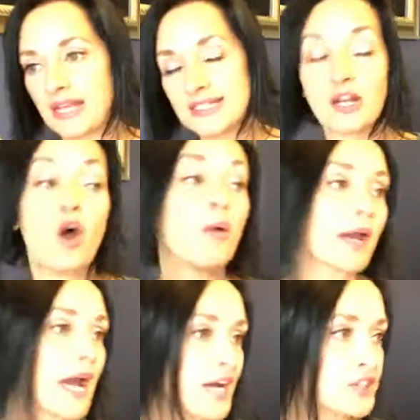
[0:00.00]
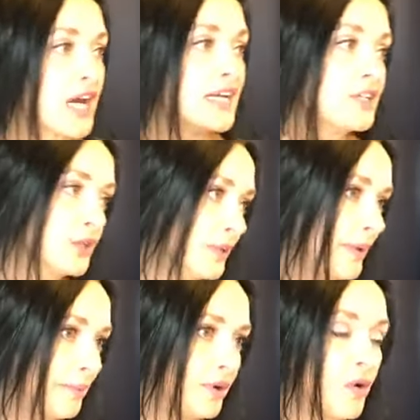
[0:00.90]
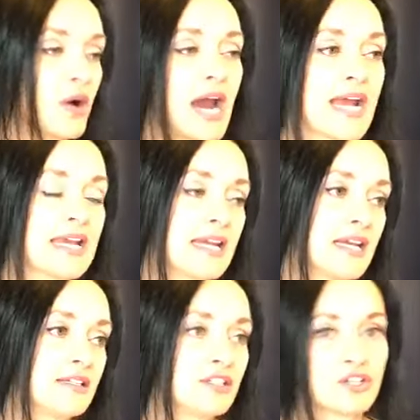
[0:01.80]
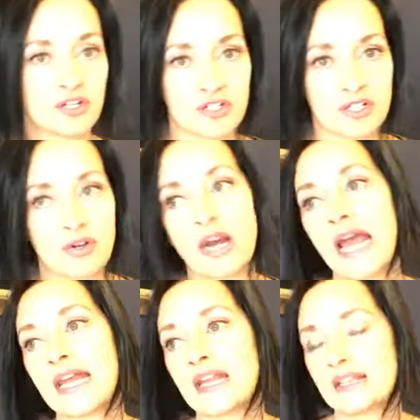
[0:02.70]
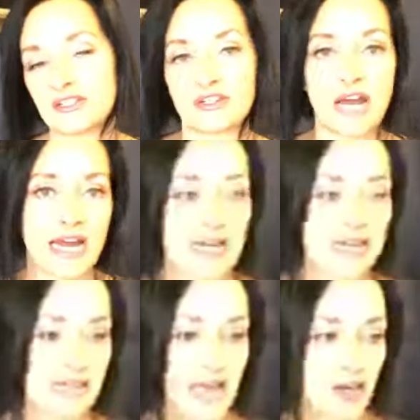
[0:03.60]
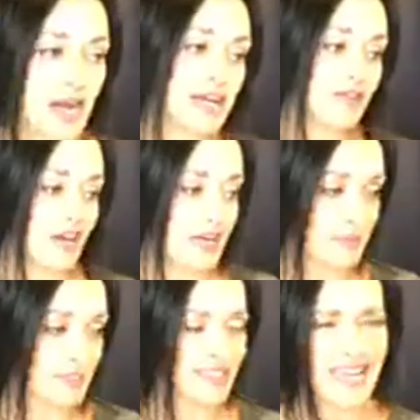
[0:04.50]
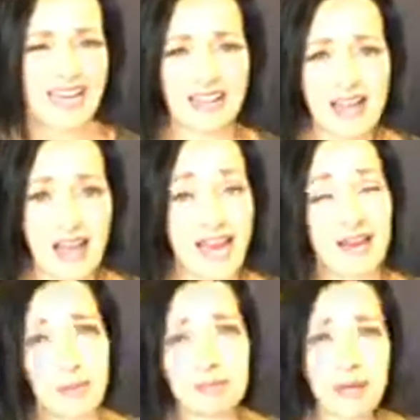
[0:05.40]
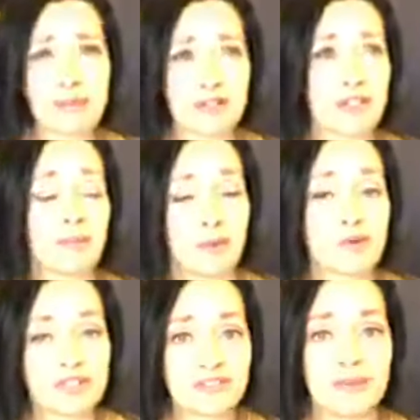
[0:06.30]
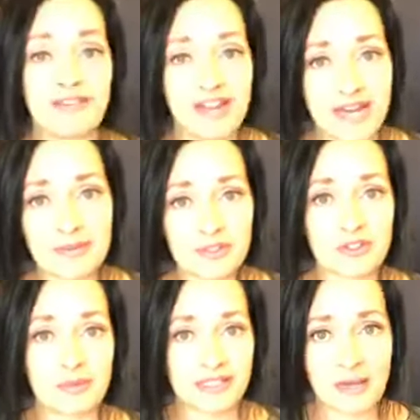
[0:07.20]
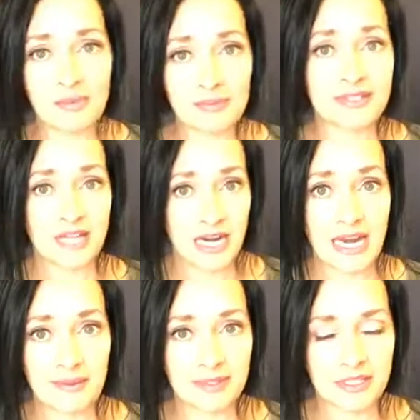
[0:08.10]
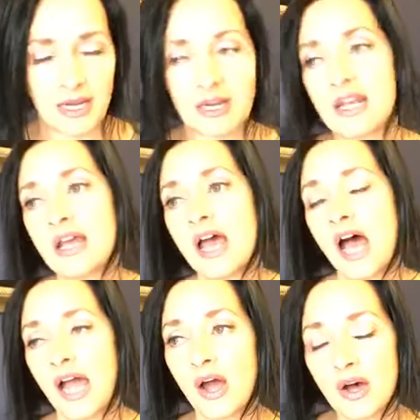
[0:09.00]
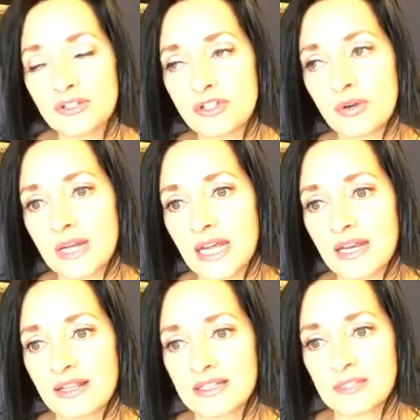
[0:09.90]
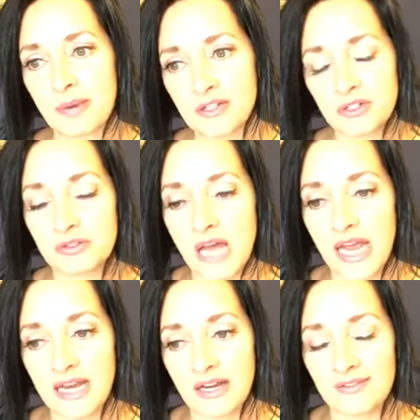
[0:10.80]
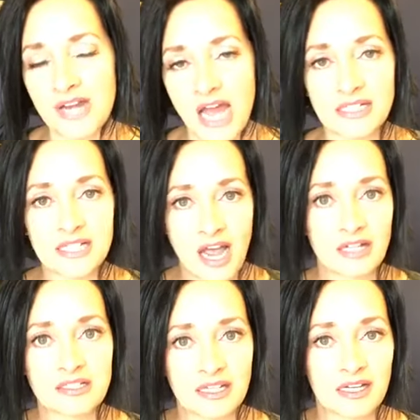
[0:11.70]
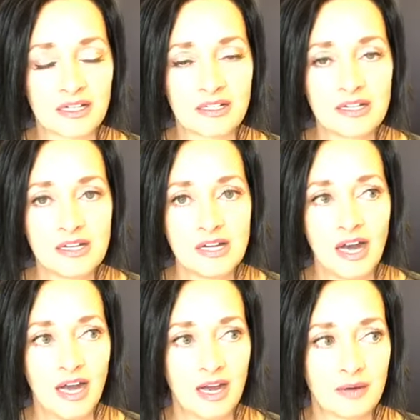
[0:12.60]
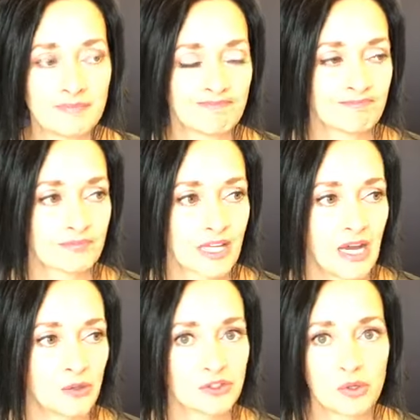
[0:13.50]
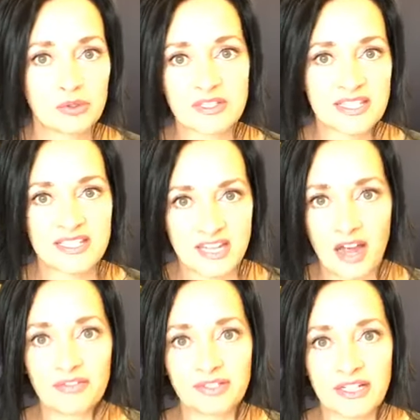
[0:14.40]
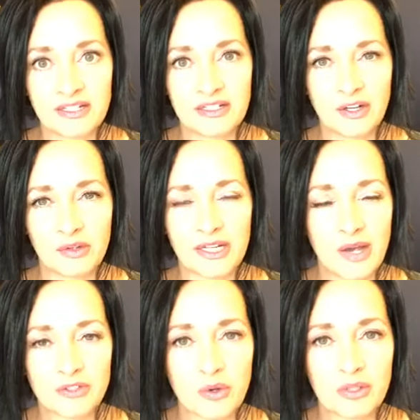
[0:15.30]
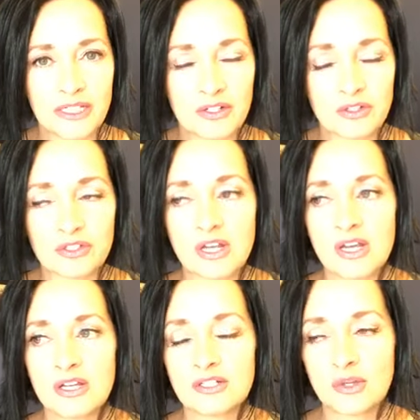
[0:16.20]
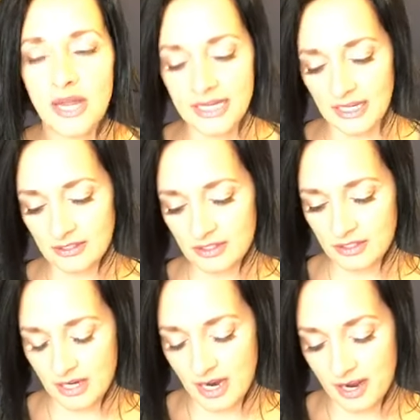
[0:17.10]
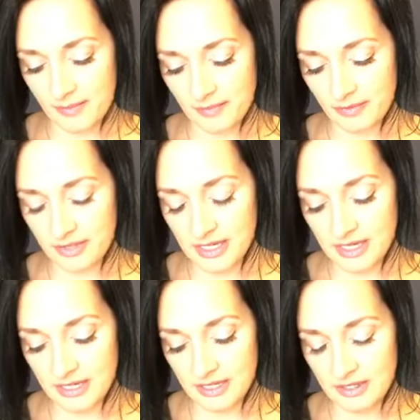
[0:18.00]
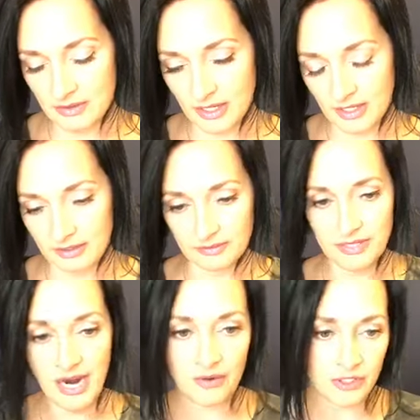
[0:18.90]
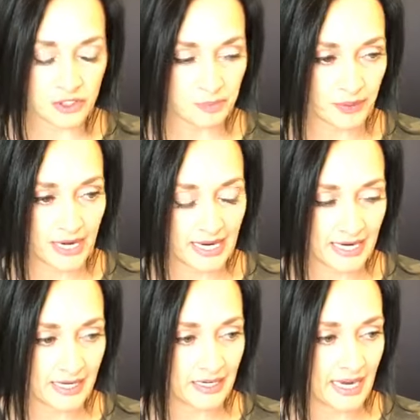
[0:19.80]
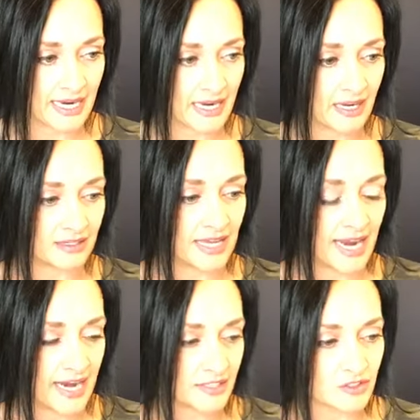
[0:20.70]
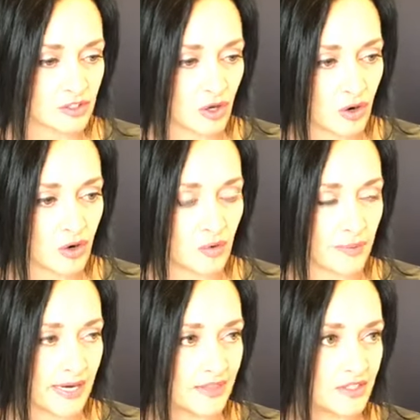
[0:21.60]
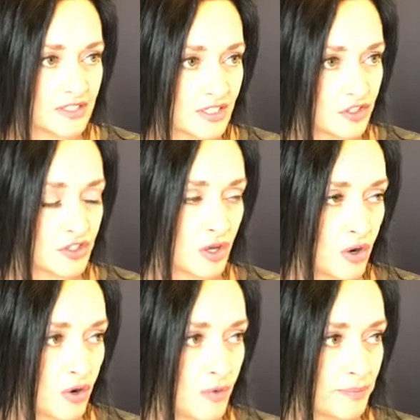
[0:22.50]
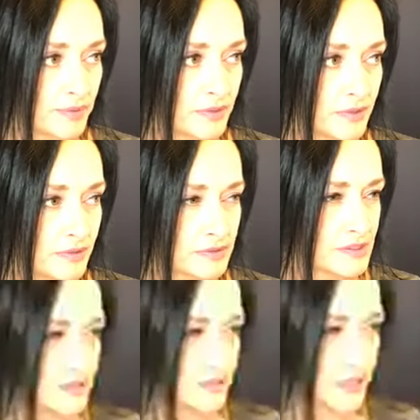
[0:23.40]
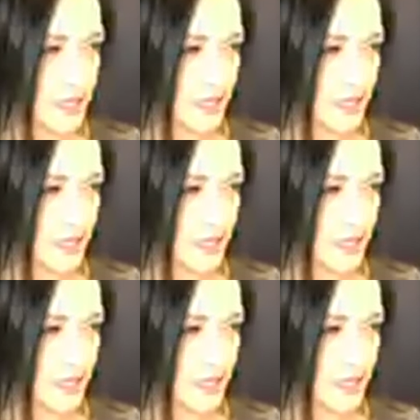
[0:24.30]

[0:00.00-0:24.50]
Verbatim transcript: and said, oh my gosh, I need toilet paper, or I need detergent, or I need this, or I need that, or I need vitamins, because I get a lot, I, get, I pretty much get most of my vitamins or my supplements on Amazon. I also get this special line of non-toxic um, household stuff, like, you know, like household cleaners. So I get um, the uh, counter spray, I get the hand soap, I get the dish soap. What else do I